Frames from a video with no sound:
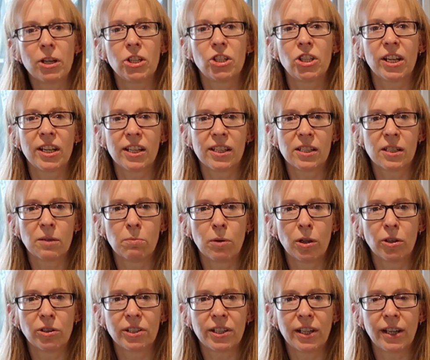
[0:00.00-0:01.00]
my chickens are
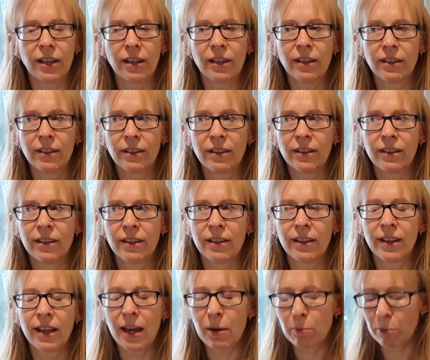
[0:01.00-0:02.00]
molting,
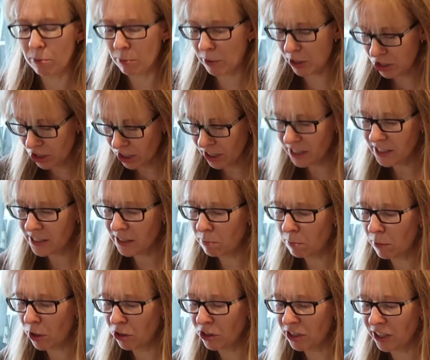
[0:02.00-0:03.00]
and when my chickens
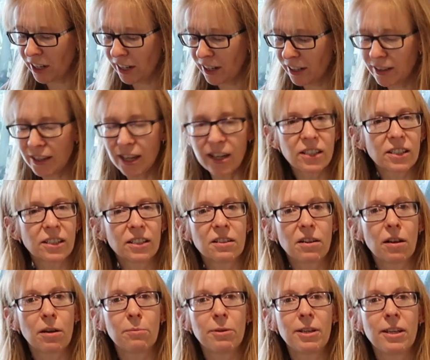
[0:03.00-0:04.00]
are molting, that is the
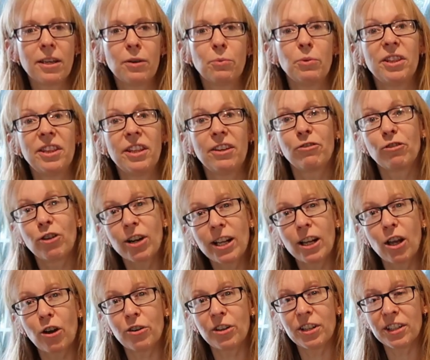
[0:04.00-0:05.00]
time of year when they're
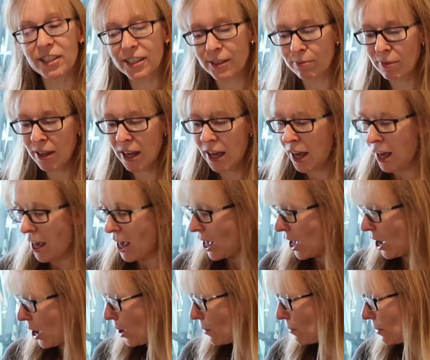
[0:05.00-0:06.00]
freeloaders.
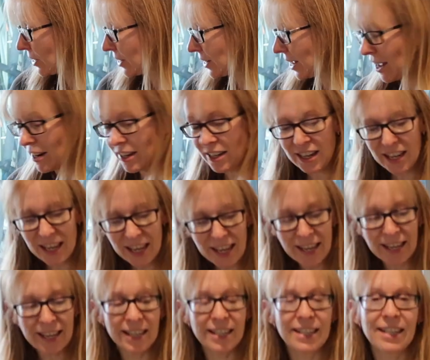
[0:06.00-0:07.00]
I meant to add an
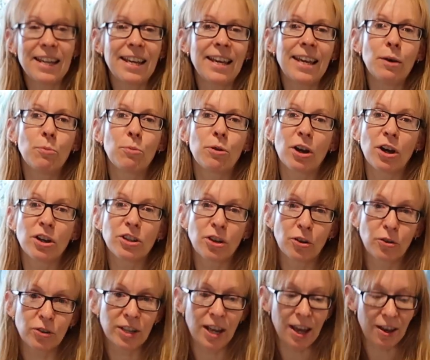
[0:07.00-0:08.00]
egg into here, but I
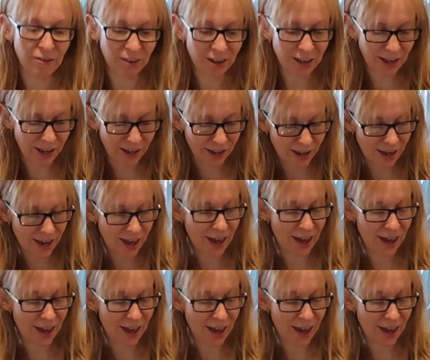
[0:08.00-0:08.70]
don't have an egg.